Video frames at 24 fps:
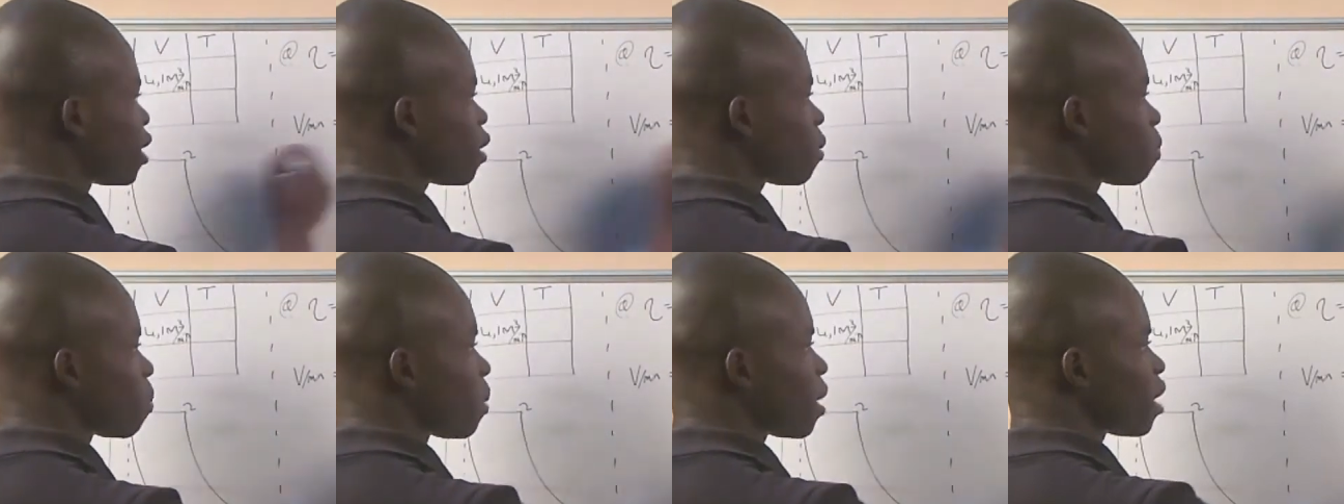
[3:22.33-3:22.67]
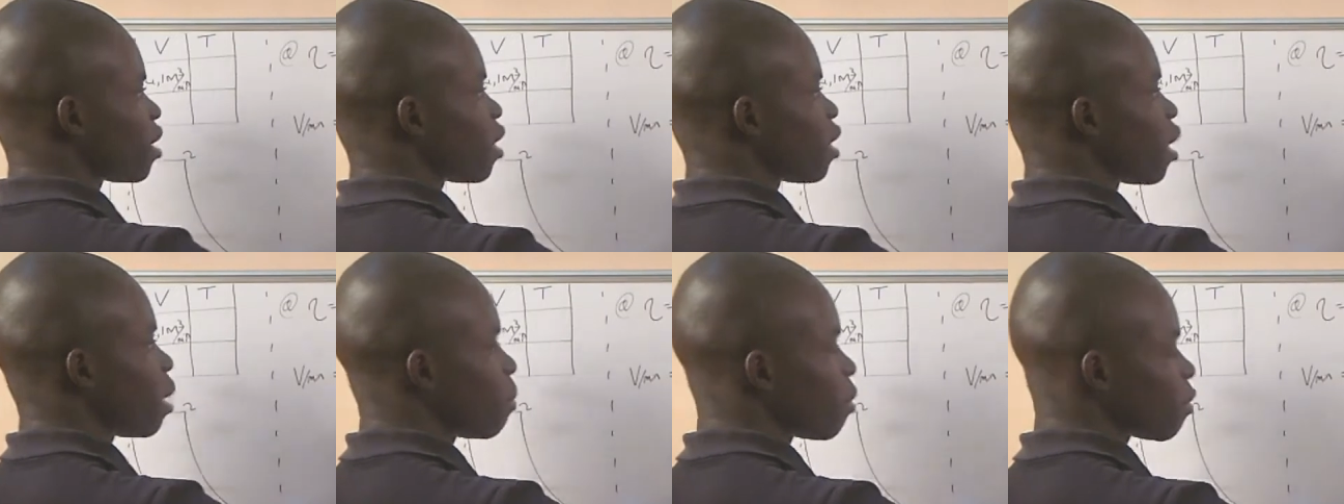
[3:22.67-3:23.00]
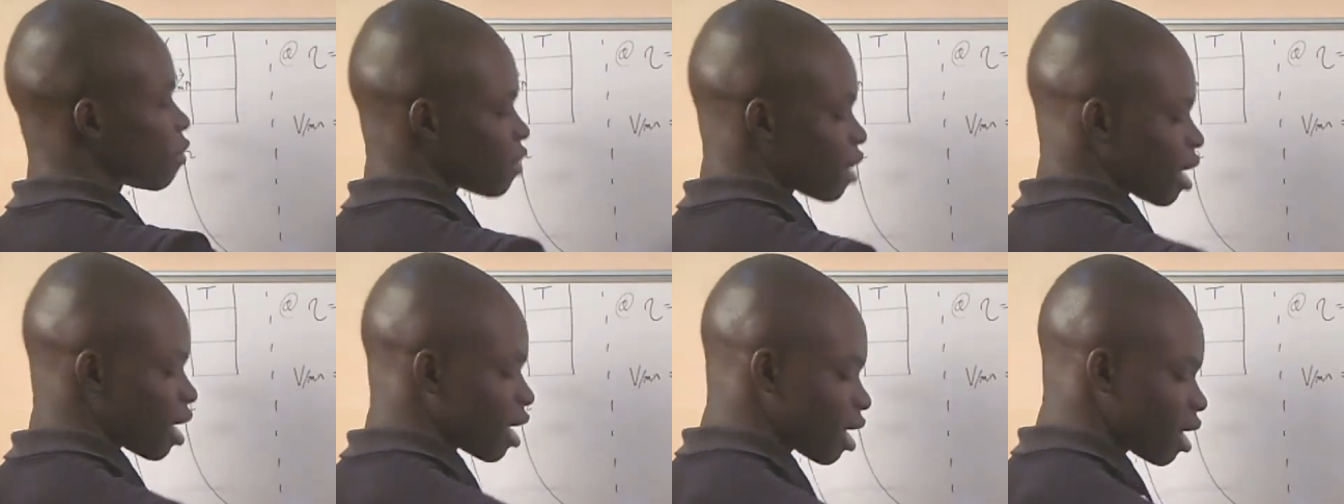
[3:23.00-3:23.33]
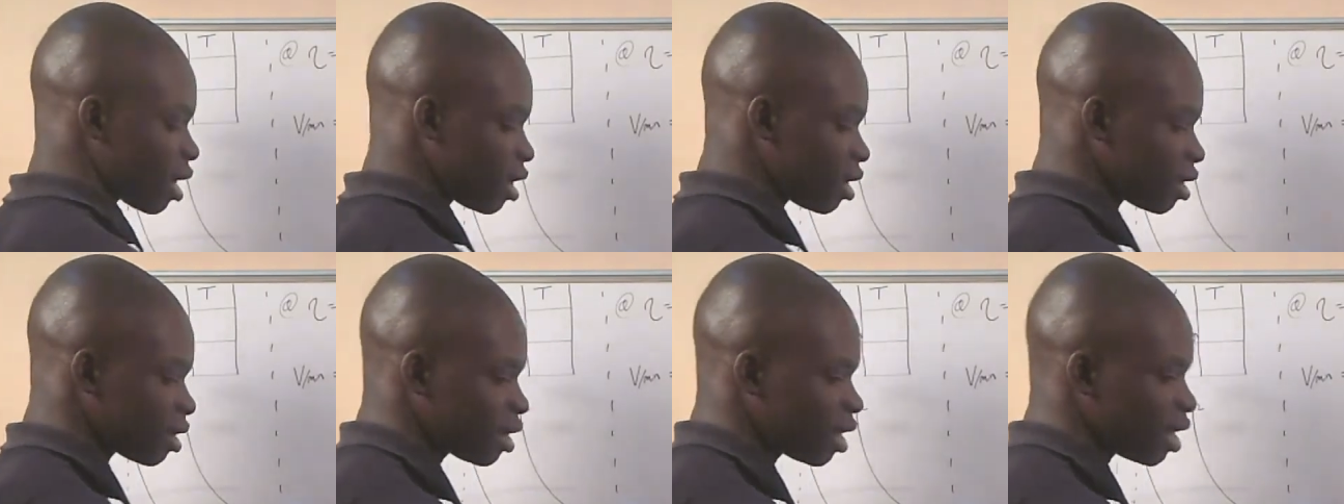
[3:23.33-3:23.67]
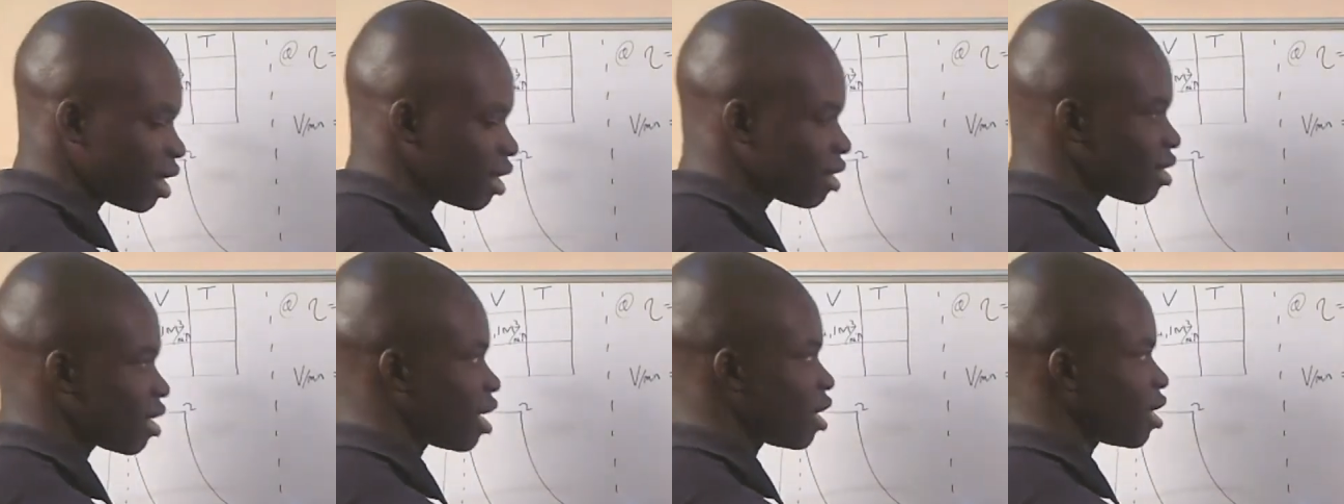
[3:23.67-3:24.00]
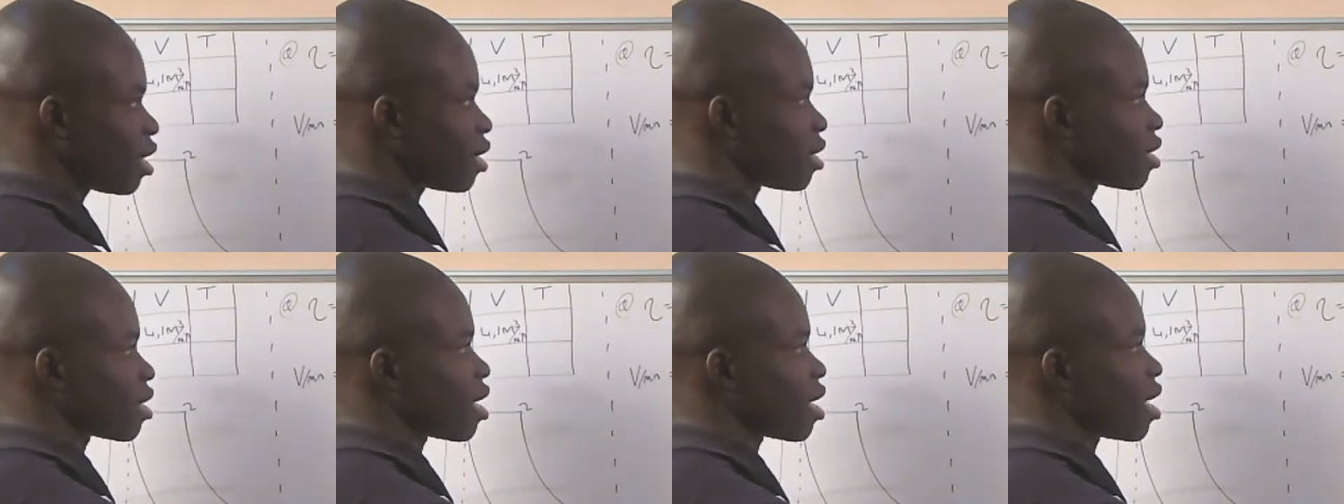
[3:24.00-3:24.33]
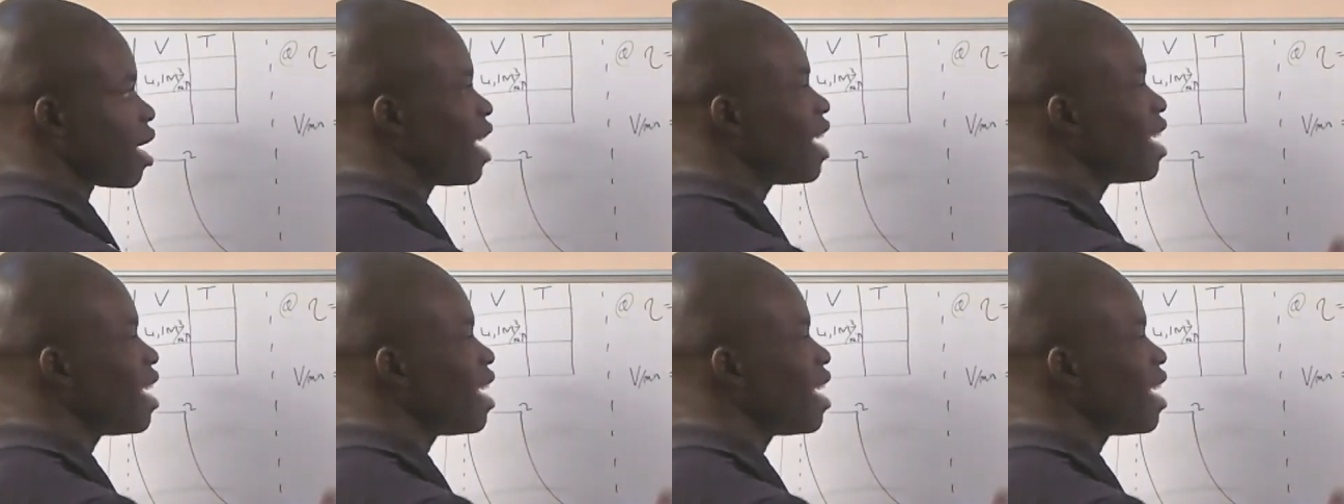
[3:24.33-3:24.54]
it, but the number of cycles, they said it's a